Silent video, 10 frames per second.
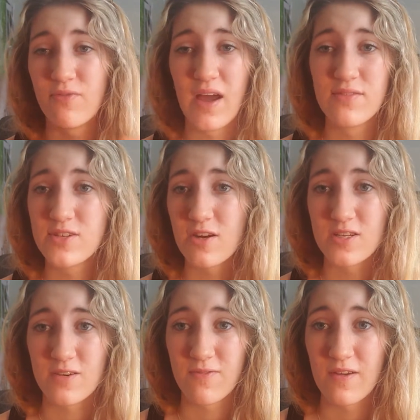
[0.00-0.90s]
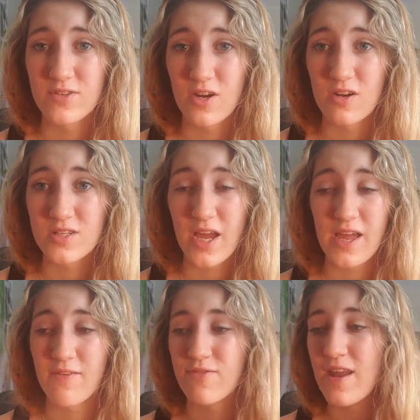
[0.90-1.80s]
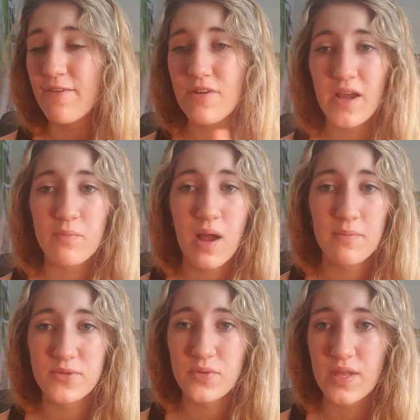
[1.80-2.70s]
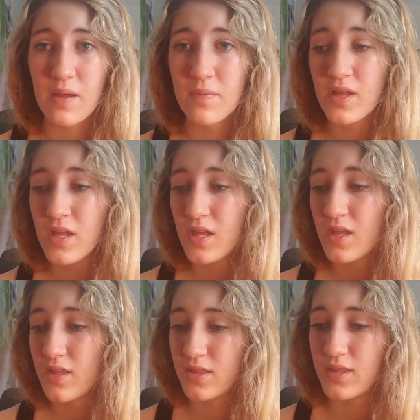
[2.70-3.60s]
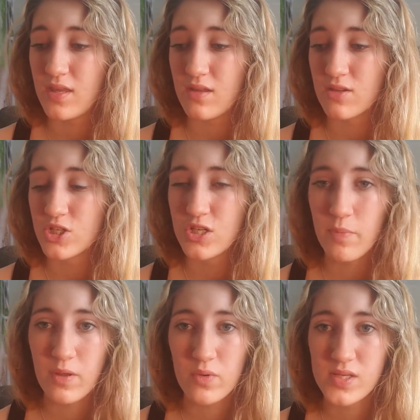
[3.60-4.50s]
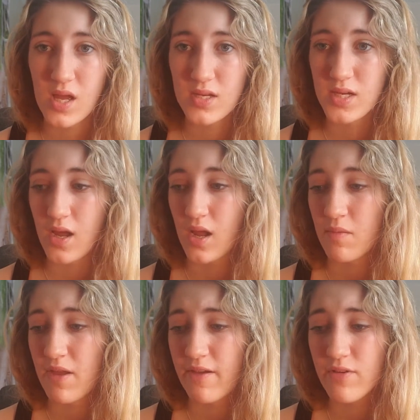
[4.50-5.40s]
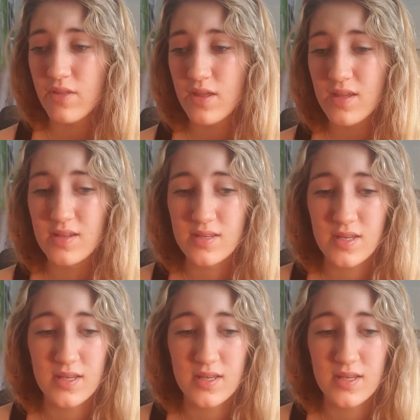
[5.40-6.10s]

five stars out of five stars. I have never had problems with them. The shipping was on time. Everything